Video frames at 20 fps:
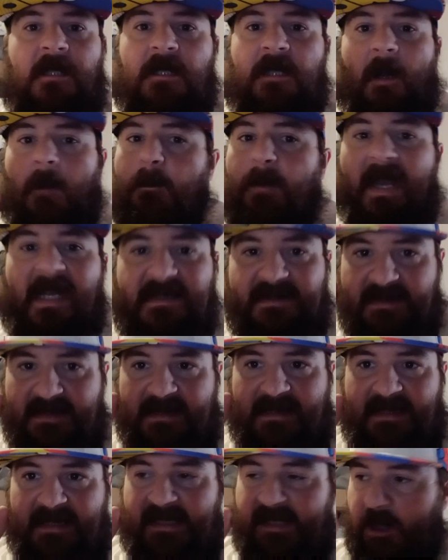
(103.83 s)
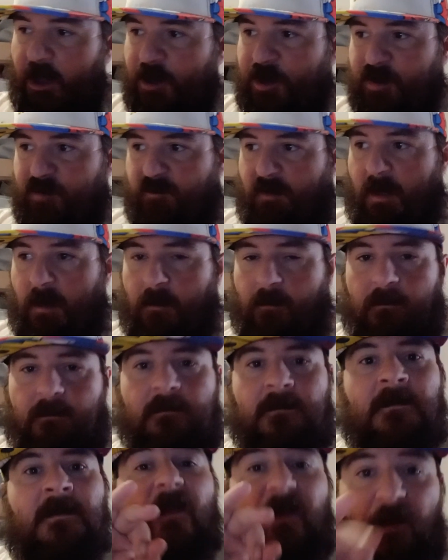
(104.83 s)
They're basically a drone.
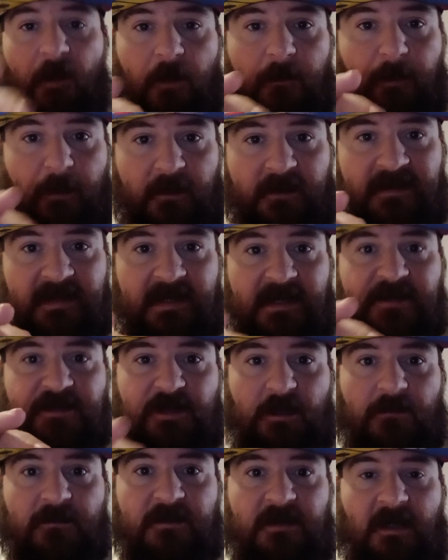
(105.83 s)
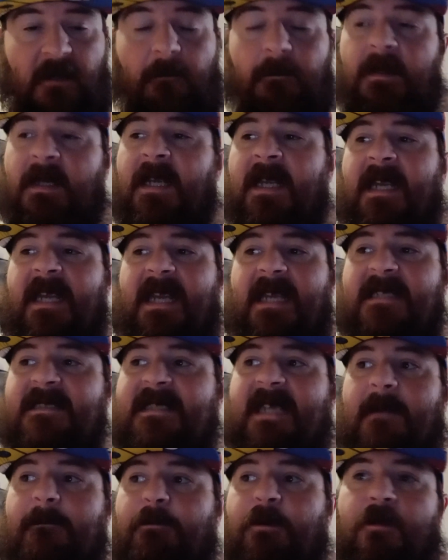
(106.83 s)
Third person that shows up is
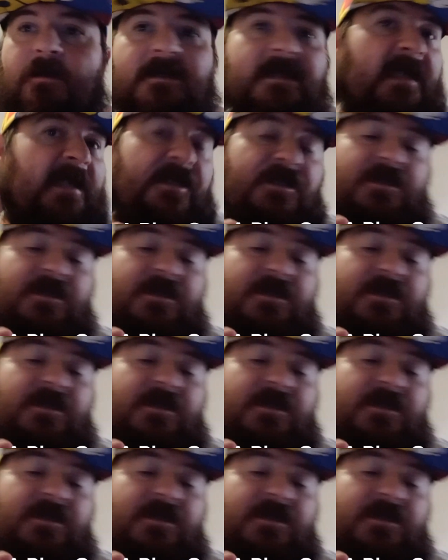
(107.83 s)
that person that